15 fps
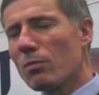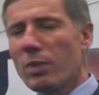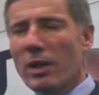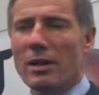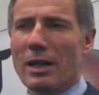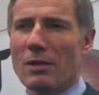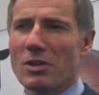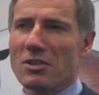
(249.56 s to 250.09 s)

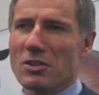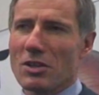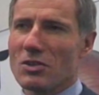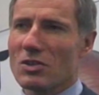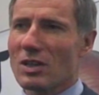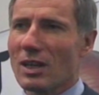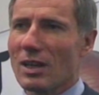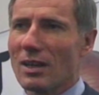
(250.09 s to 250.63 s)
Bloodhound
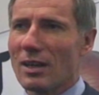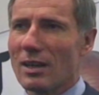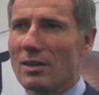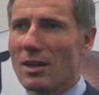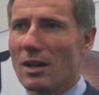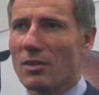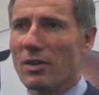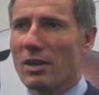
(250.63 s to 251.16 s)

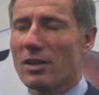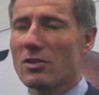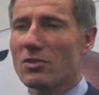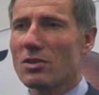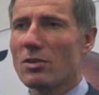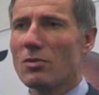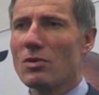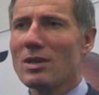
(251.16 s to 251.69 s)
SSC, I think,
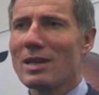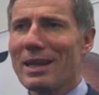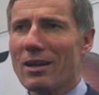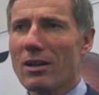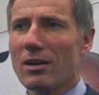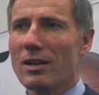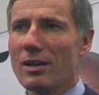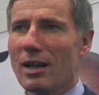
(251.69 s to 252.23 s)
is
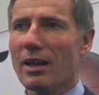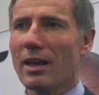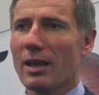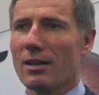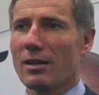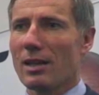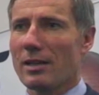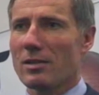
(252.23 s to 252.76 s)
uniquely lucky
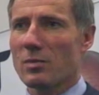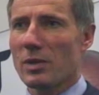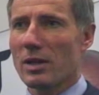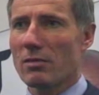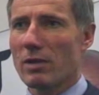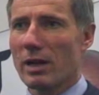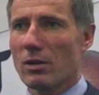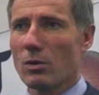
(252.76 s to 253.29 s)
in the land
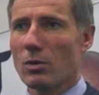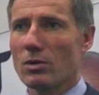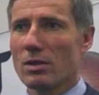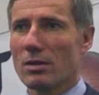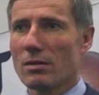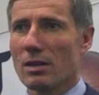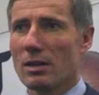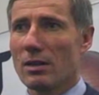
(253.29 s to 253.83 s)
speed
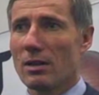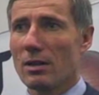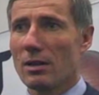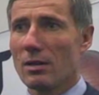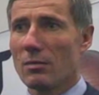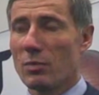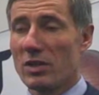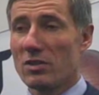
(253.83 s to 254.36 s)
record
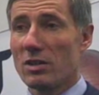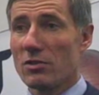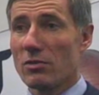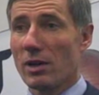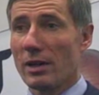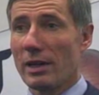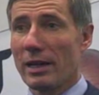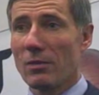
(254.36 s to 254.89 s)
business
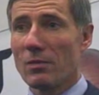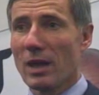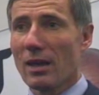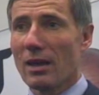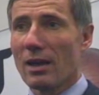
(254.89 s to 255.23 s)
right now,